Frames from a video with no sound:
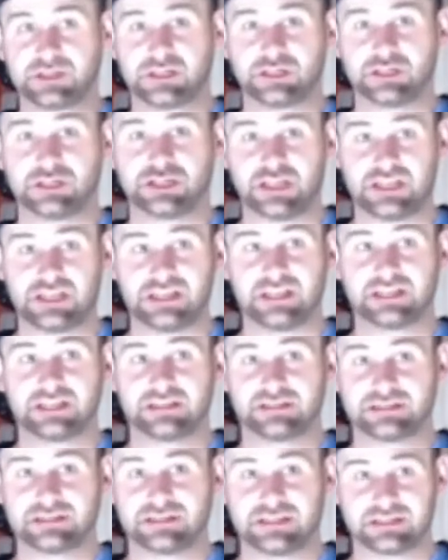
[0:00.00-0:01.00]
sheathing
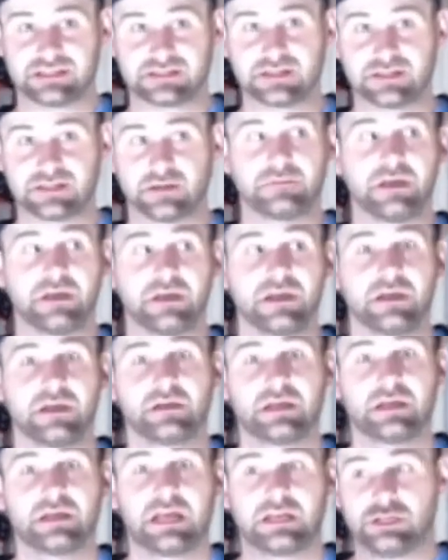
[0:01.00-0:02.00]
system
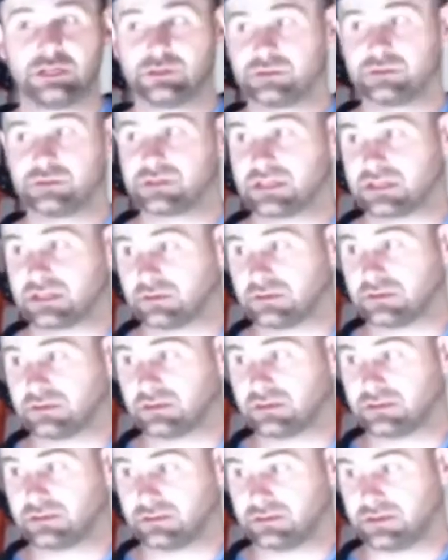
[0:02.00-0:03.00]
and using
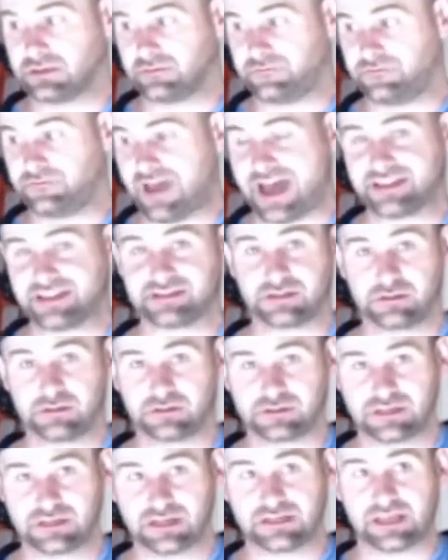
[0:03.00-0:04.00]
the fasteners
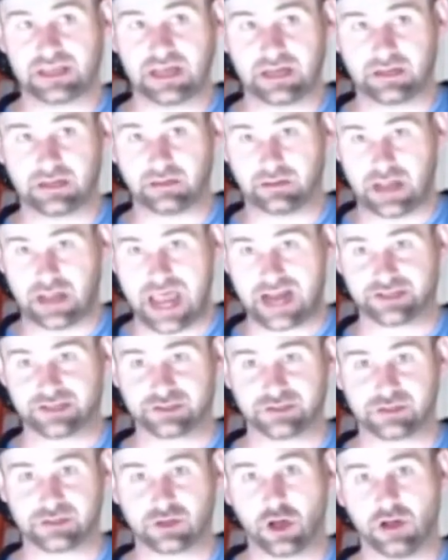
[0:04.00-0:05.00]
that they
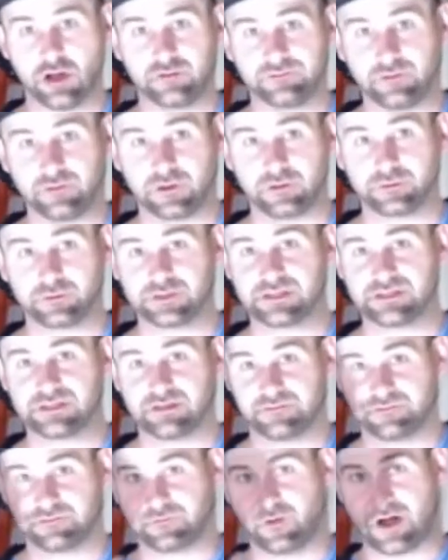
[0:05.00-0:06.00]
actually call for, which is
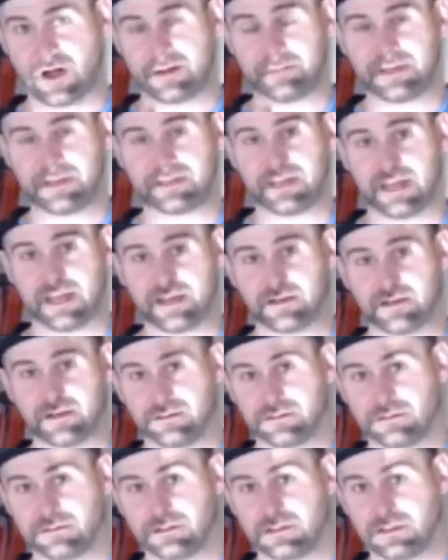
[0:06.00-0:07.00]
a framing
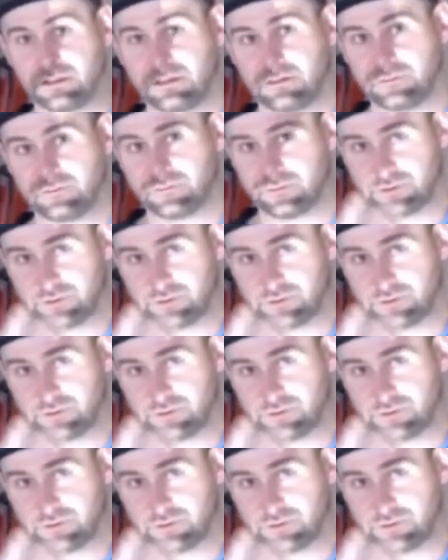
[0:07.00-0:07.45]
nail for